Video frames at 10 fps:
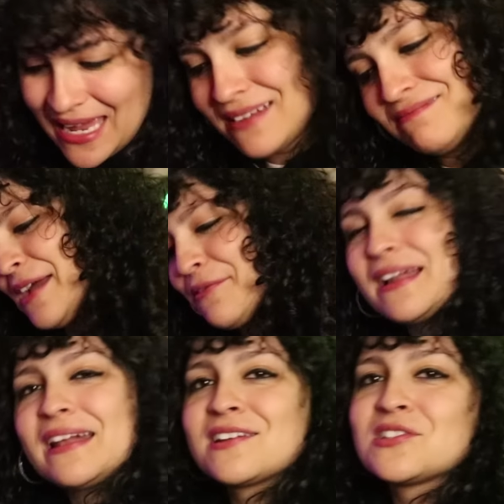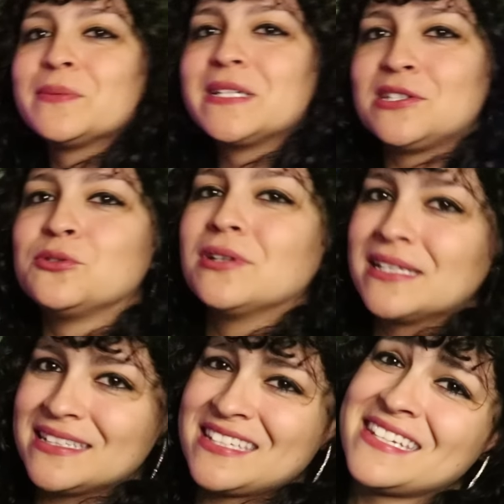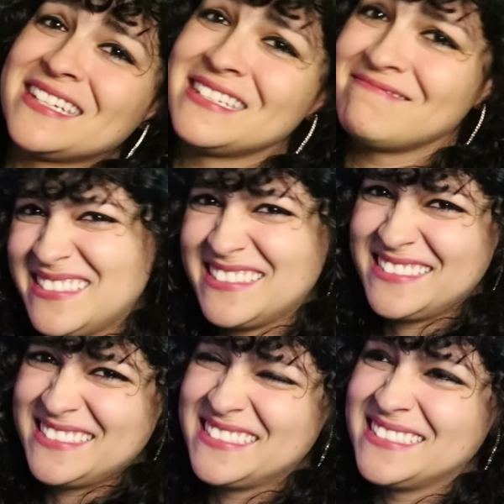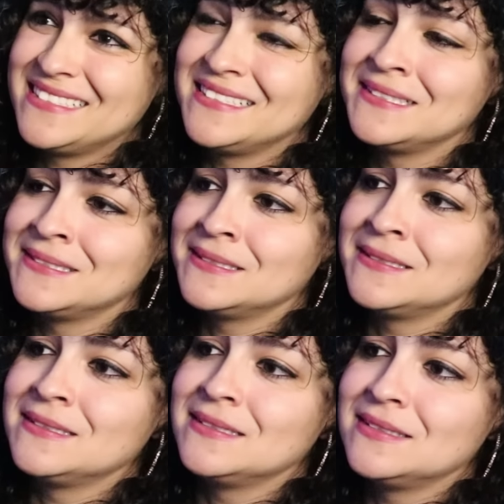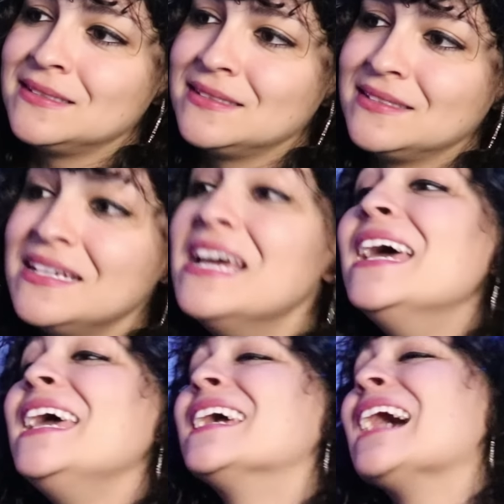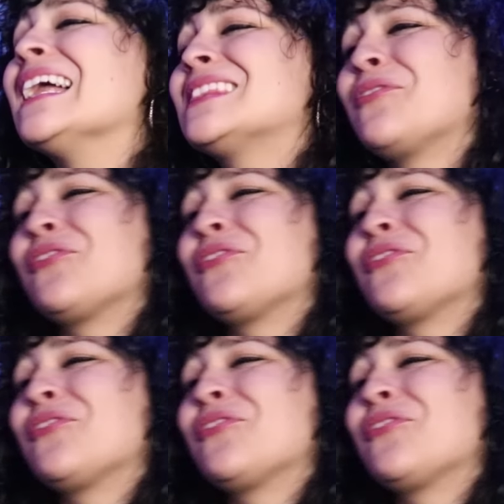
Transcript: Gate, I ran out of so many toolkits. Fucking door. He got the